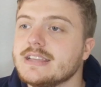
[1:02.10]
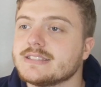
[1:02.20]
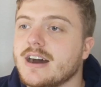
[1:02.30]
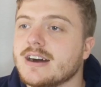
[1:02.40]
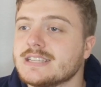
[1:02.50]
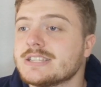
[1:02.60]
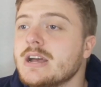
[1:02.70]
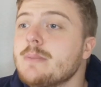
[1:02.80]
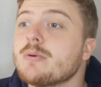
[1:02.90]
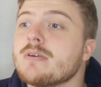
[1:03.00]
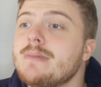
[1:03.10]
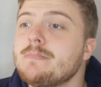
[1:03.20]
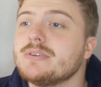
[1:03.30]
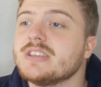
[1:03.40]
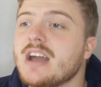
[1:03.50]
It dies. But
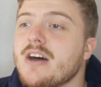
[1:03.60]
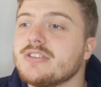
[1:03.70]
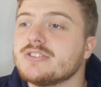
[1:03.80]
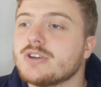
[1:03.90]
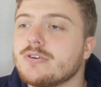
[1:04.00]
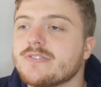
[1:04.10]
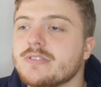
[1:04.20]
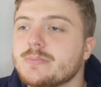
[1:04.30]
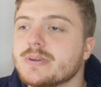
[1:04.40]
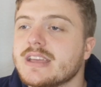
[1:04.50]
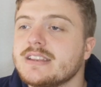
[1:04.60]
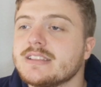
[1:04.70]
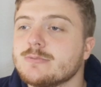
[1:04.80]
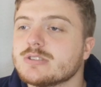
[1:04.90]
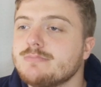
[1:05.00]
remember the other dog from the
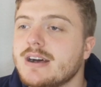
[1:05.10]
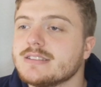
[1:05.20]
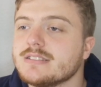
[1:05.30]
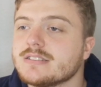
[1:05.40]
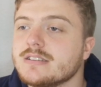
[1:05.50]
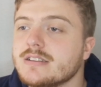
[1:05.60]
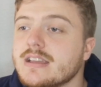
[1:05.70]
beginning that was murdered?